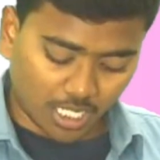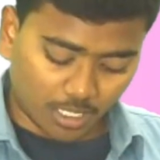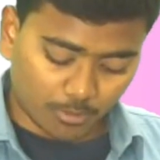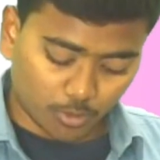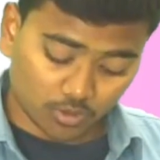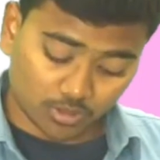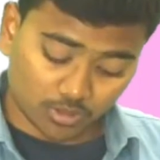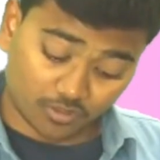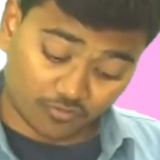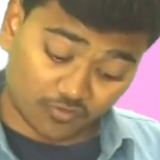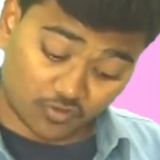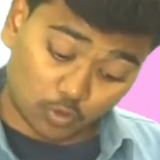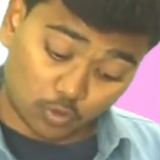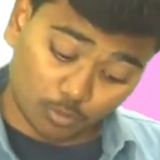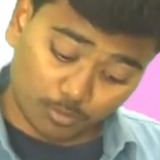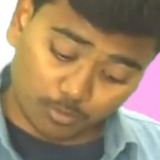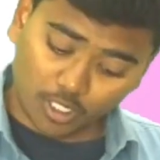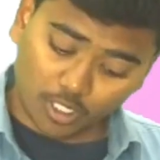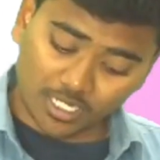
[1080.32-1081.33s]
amount of
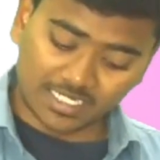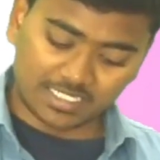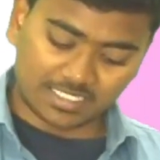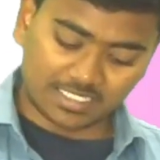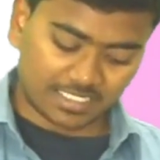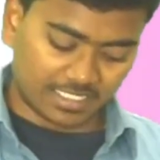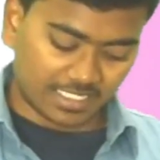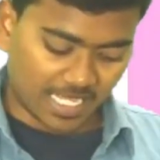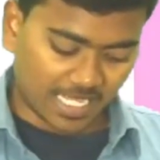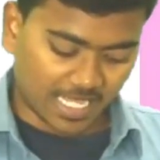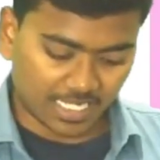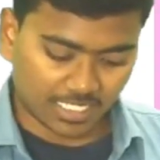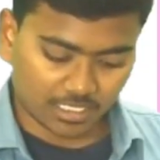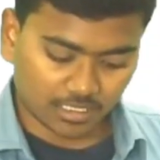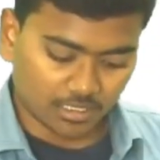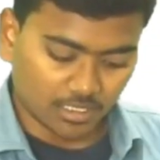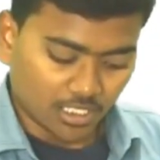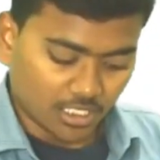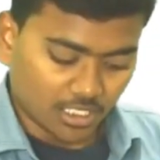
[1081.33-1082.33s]
2.10 lakh
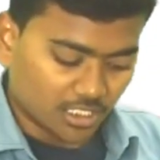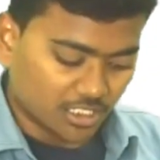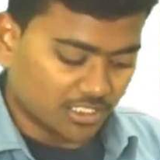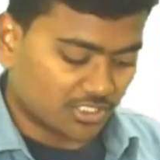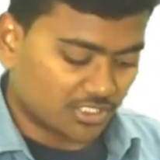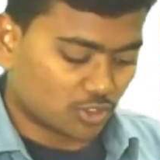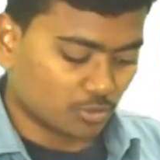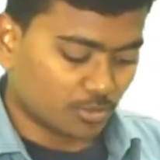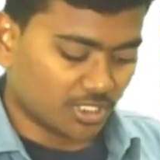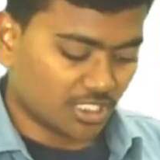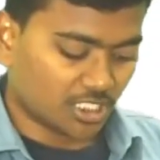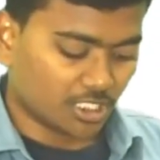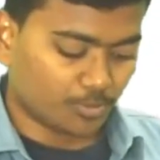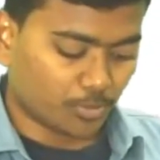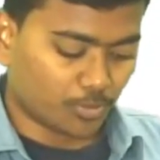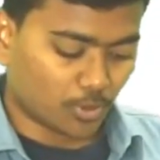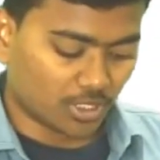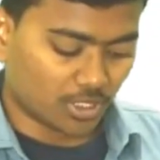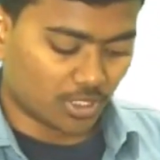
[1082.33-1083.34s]
is to be
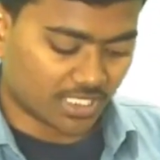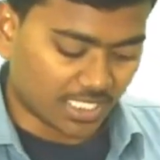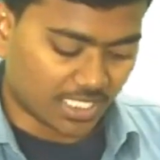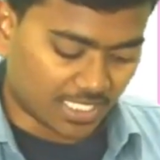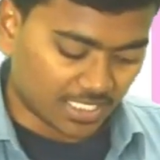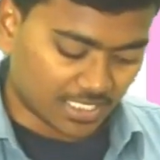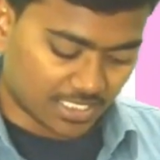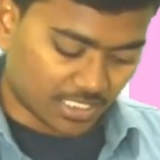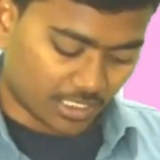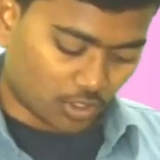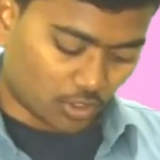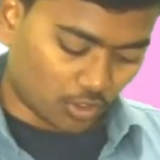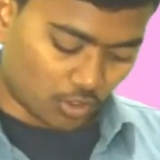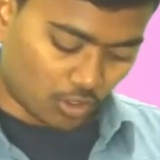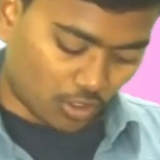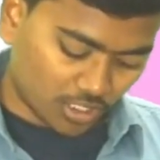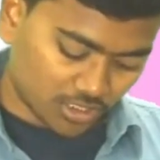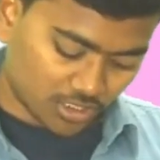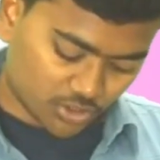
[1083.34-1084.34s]
reported under
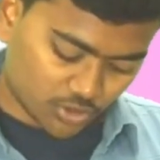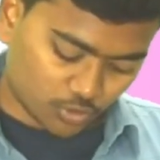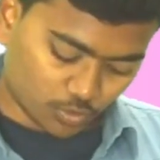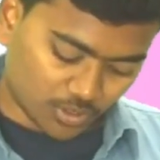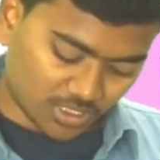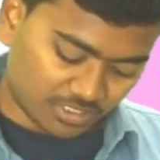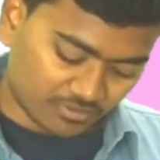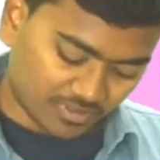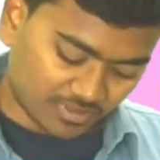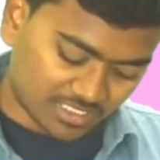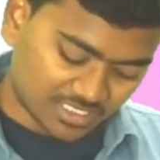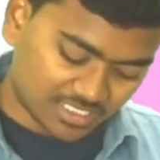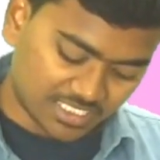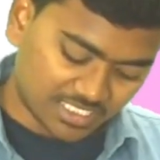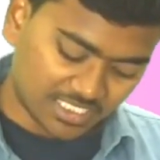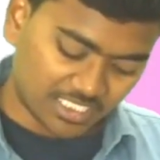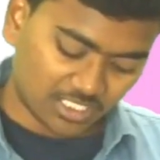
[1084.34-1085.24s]
clause 21C